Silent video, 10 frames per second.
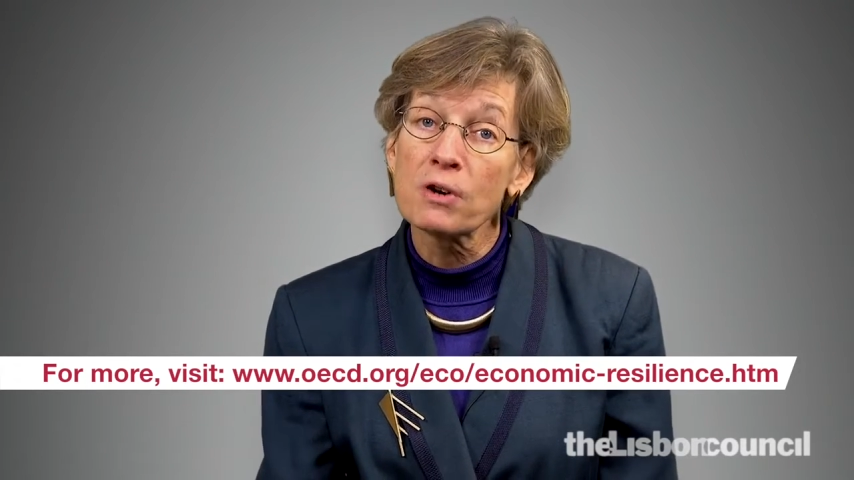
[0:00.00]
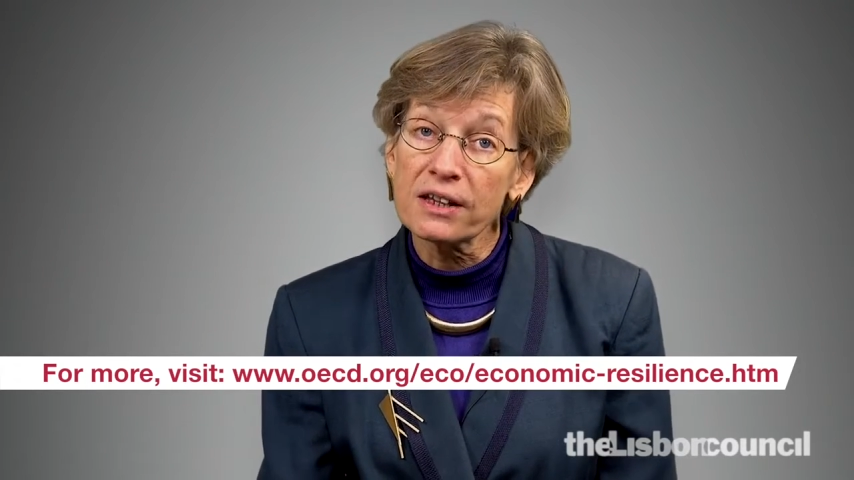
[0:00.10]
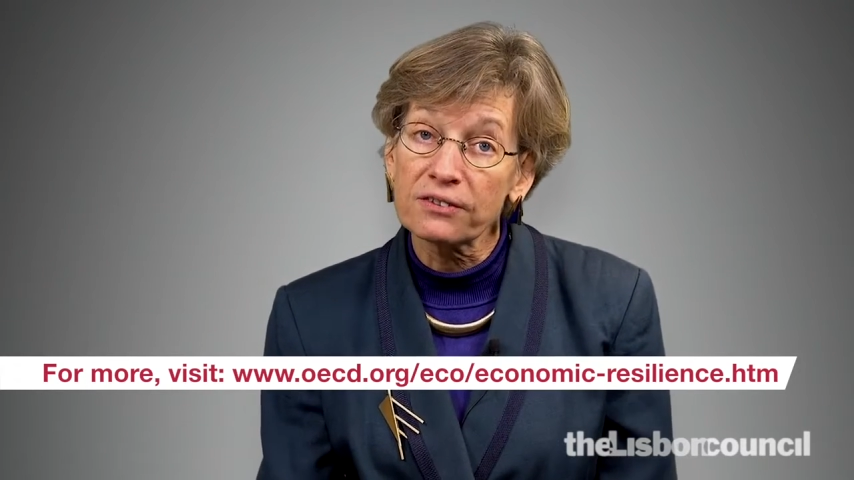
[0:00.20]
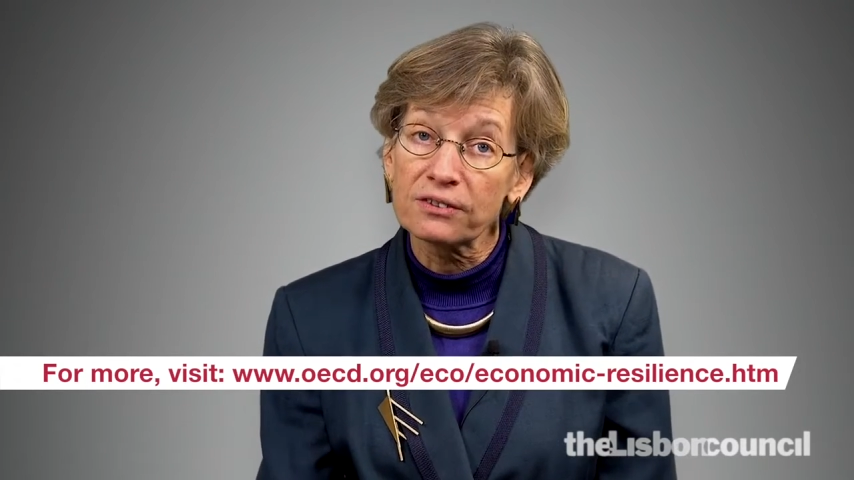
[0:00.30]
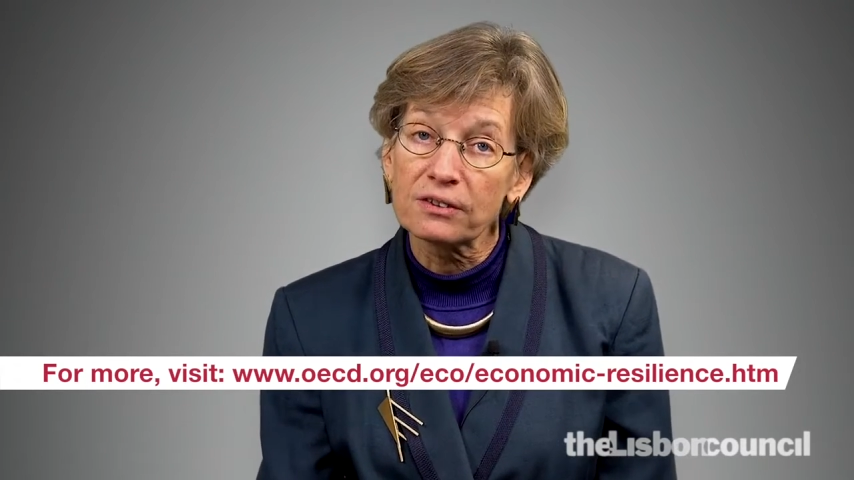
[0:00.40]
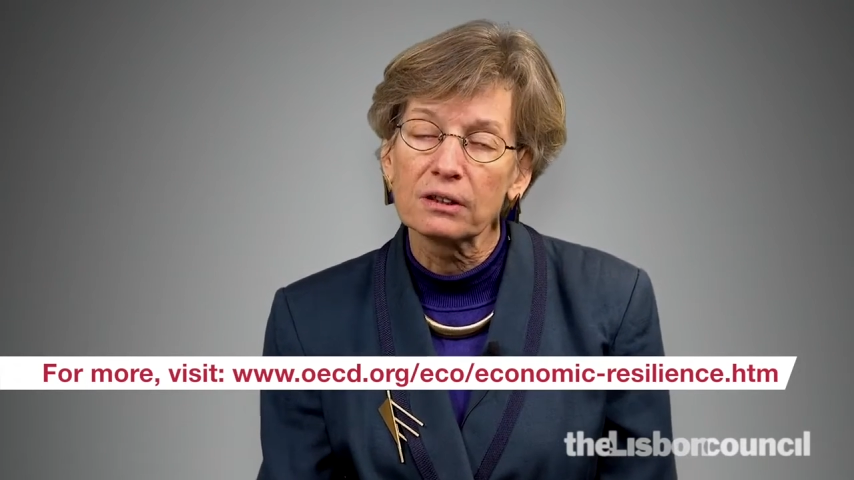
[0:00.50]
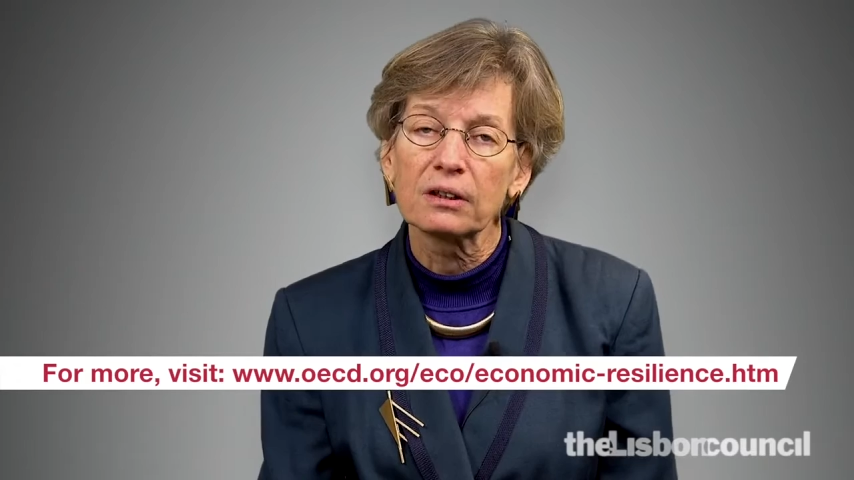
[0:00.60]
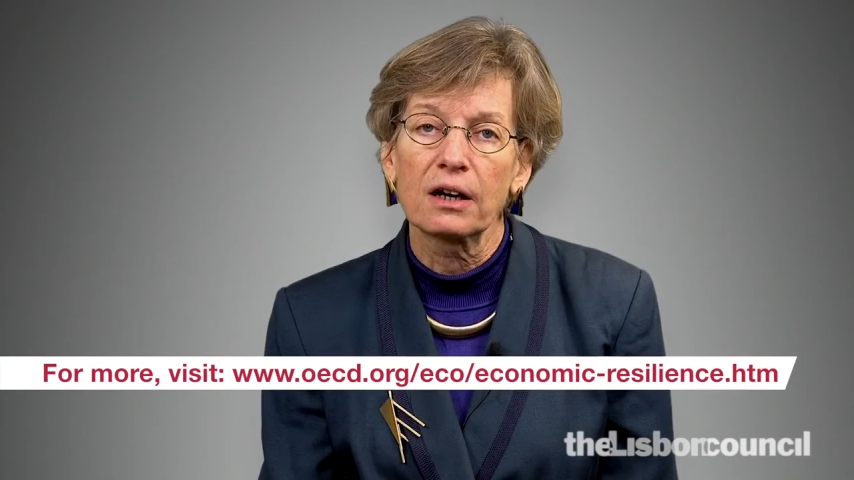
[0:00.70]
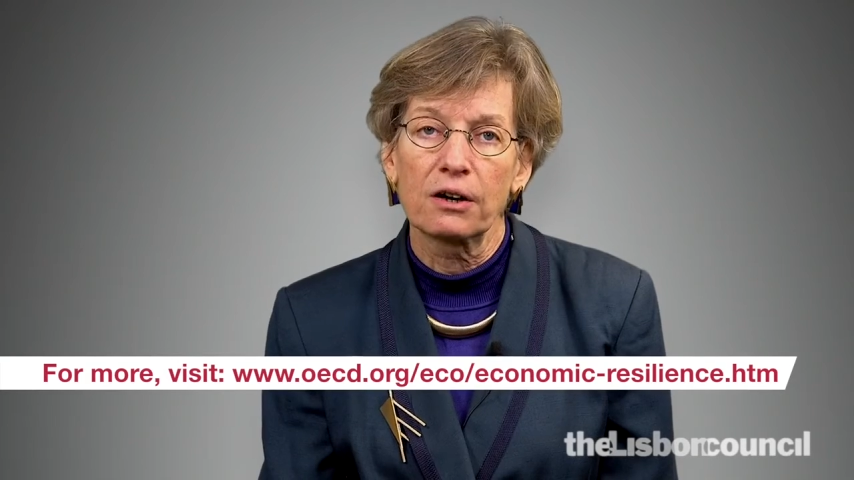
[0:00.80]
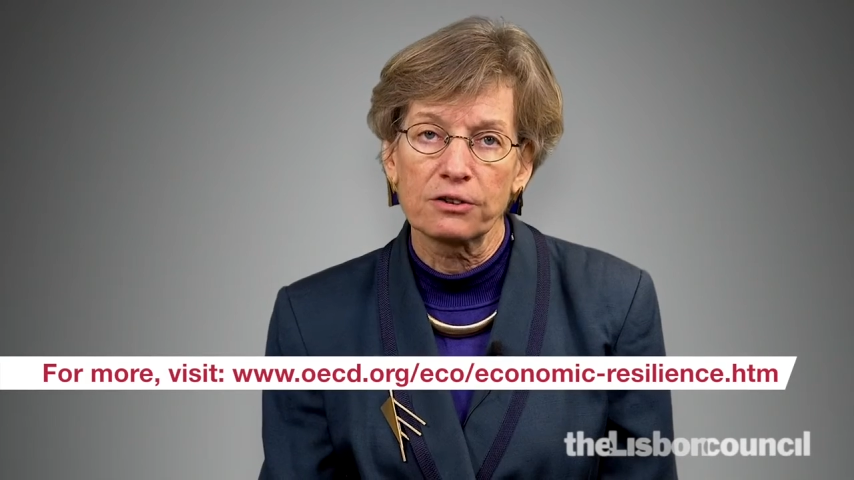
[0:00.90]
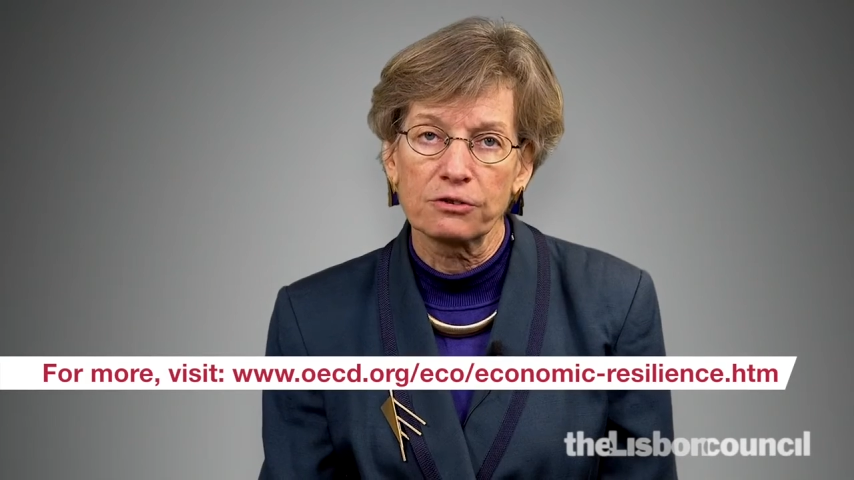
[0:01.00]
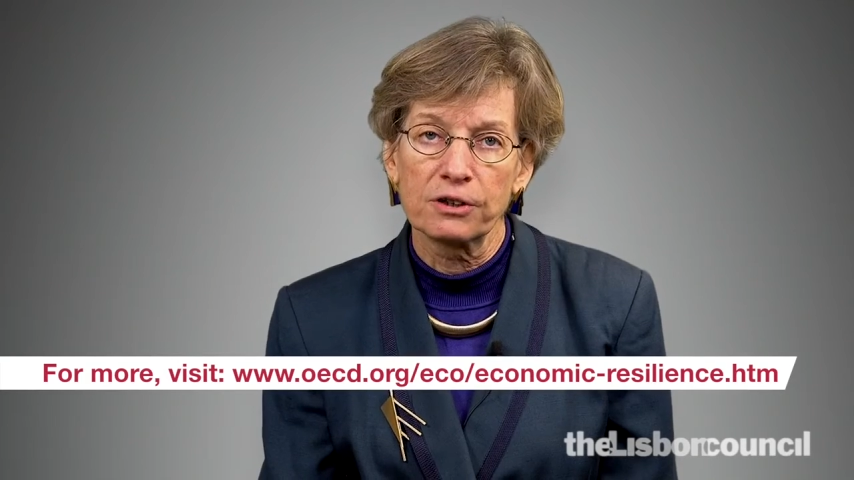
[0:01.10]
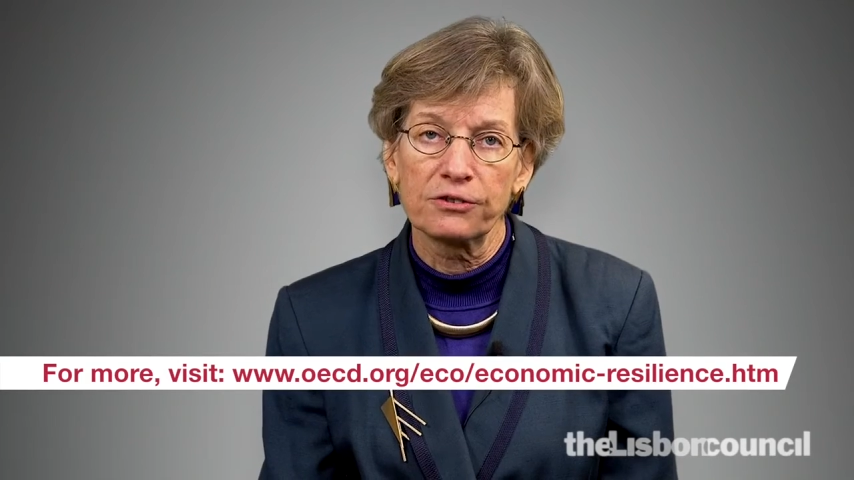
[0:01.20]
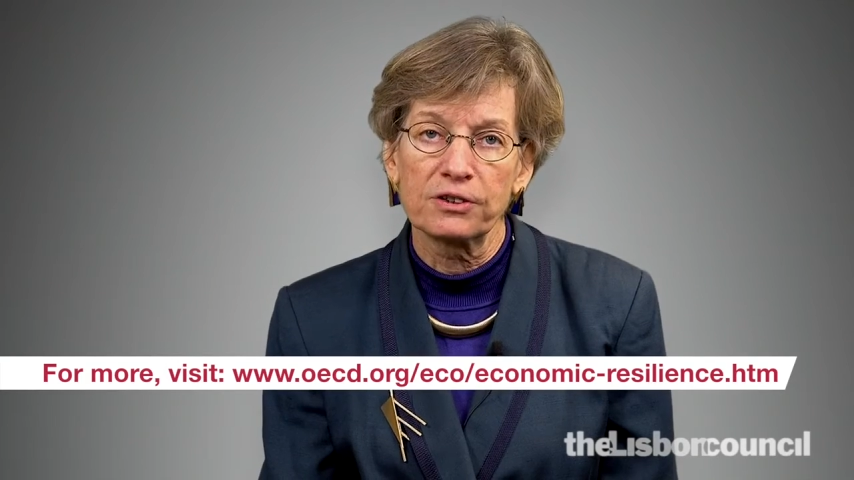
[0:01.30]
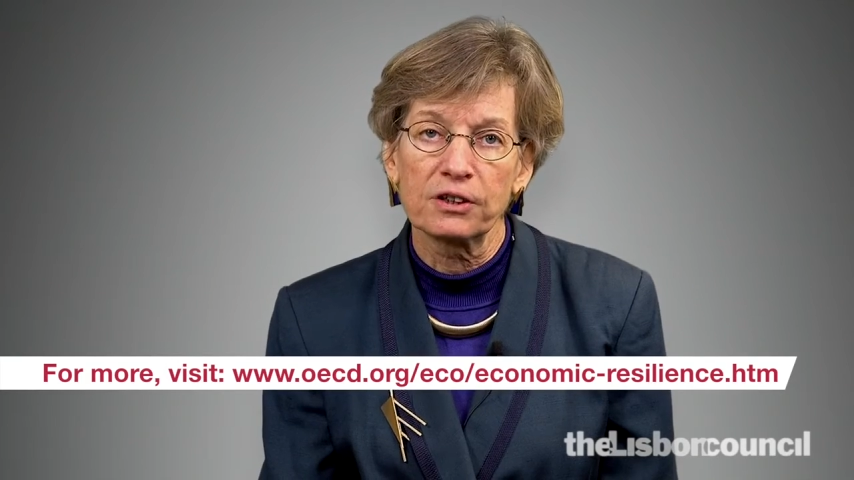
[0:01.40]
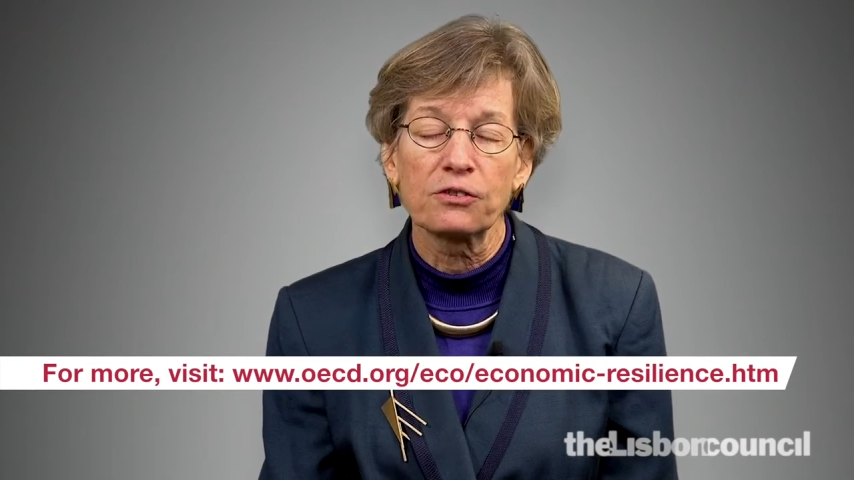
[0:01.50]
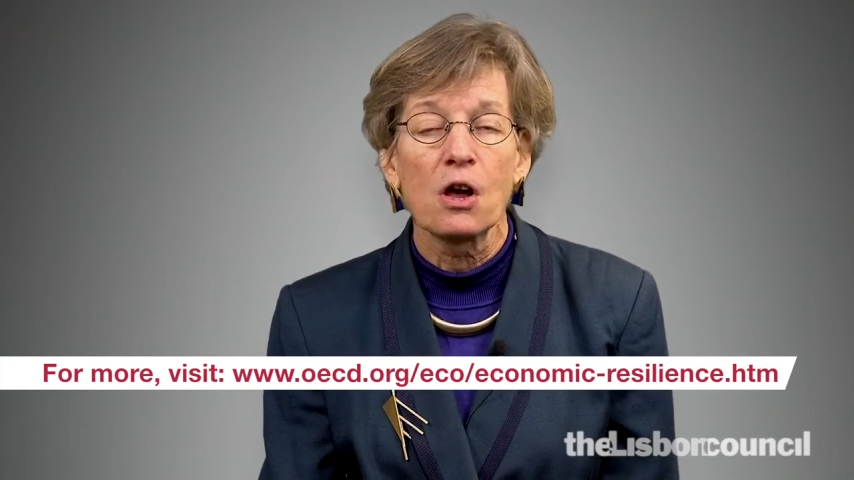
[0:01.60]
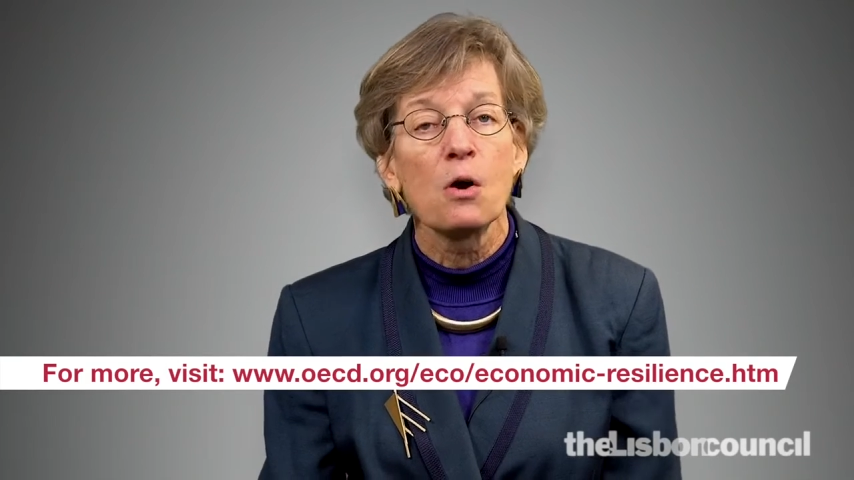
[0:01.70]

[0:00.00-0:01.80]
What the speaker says: risk characteristics